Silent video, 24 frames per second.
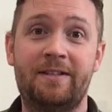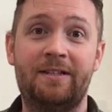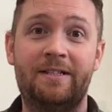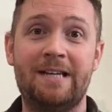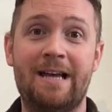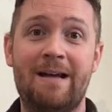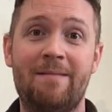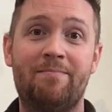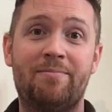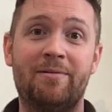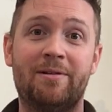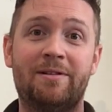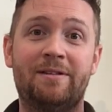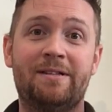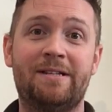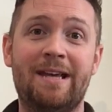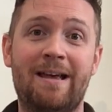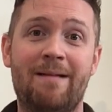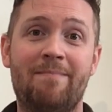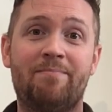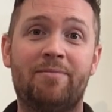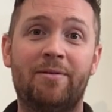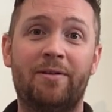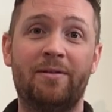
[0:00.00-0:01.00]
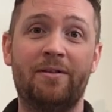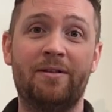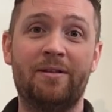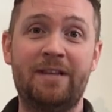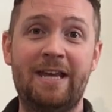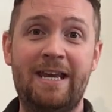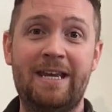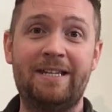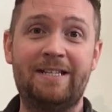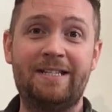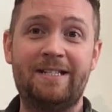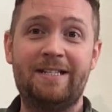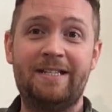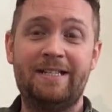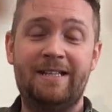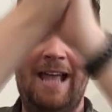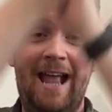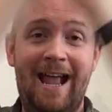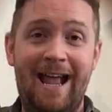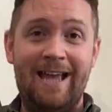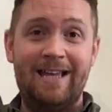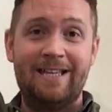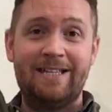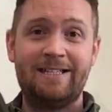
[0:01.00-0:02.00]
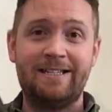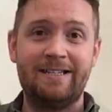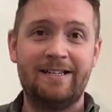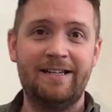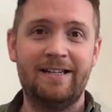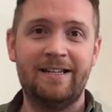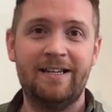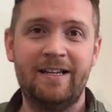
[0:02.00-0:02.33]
Double, double, this, that.